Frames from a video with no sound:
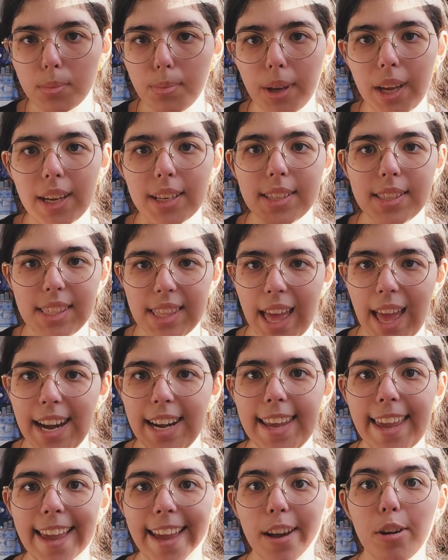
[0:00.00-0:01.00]
because
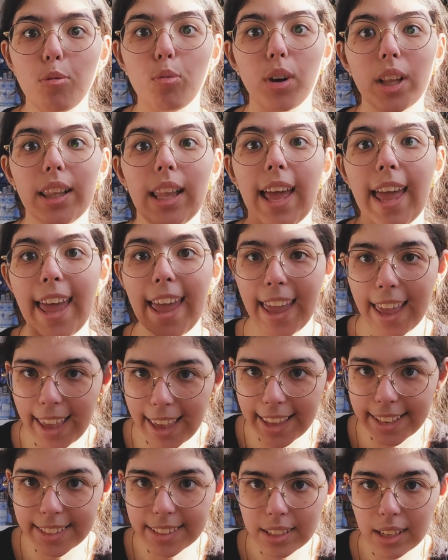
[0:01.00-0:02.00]
then it will
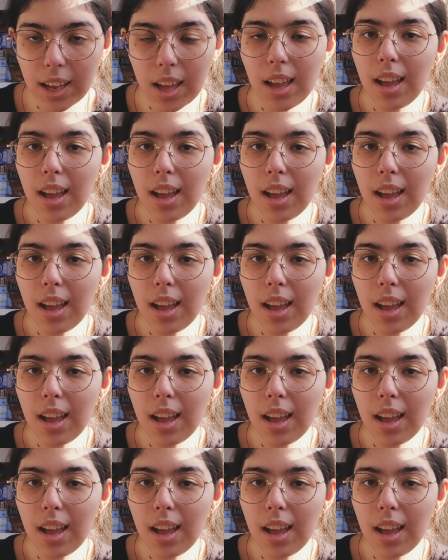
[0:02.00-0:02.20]
hit.